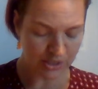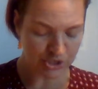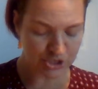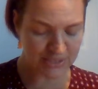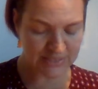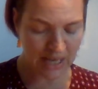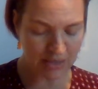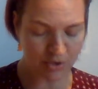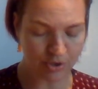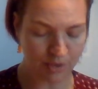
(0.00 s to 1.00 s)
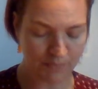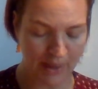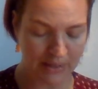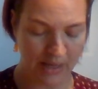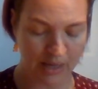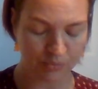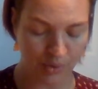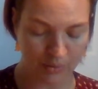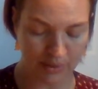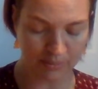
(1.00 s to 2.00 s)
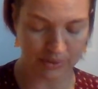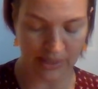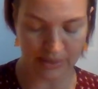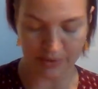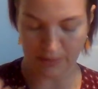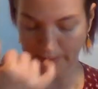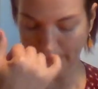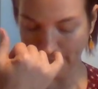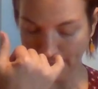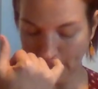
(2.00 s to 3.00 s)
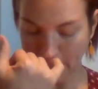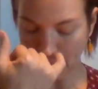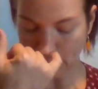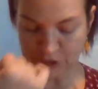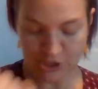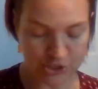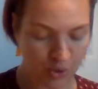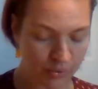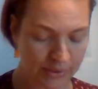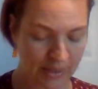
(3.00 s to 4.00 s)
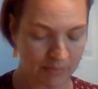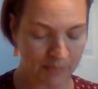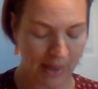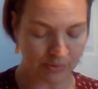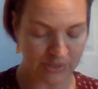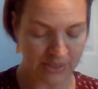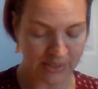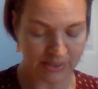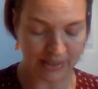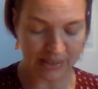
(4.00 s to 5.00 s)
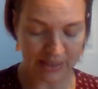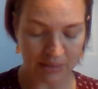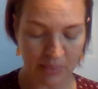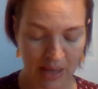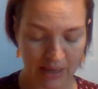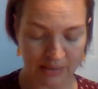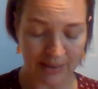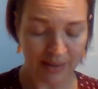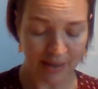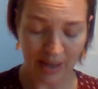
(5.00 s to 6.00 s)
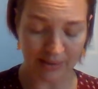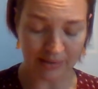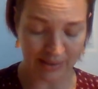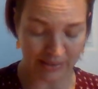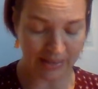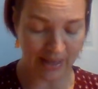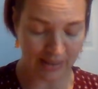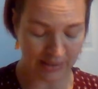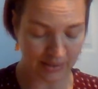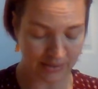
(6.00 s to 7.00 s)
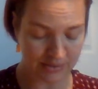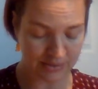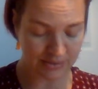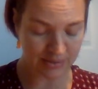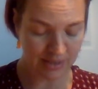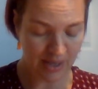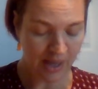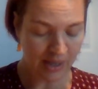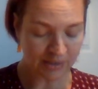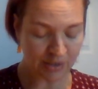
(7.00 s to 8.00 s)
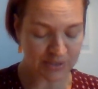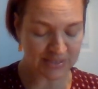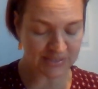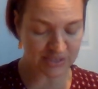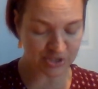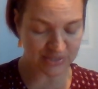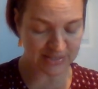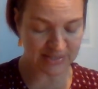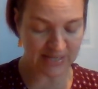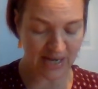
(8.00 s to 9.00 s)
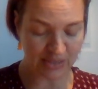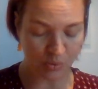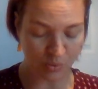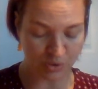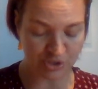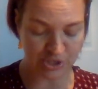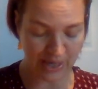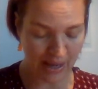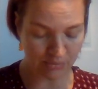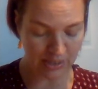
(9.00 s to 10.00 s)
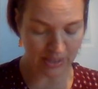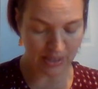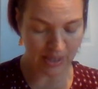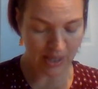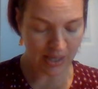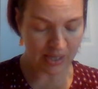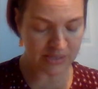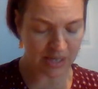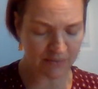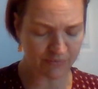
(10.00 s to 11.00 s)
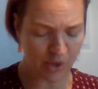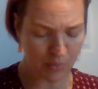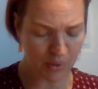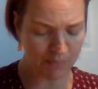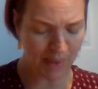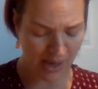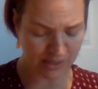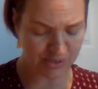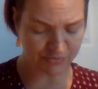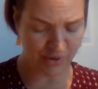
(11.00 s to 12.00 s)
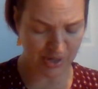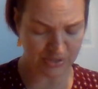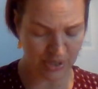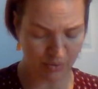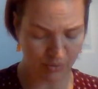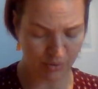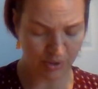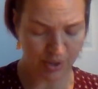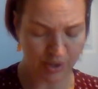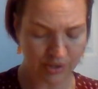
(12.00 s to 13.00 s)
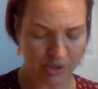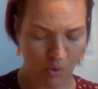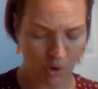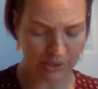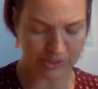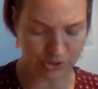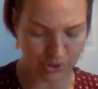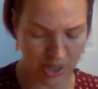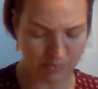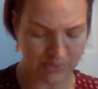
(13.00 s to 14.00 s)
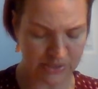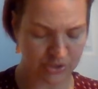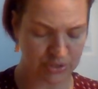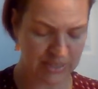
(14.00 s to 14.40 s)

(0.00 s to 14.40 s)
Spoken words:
She sat on her bed and wrote him a letter. She told him about Lincoln, Maine, and Lincoln Annex, their decision to stay in Orange County instead of going back to Fresno, the orchestra, Mr.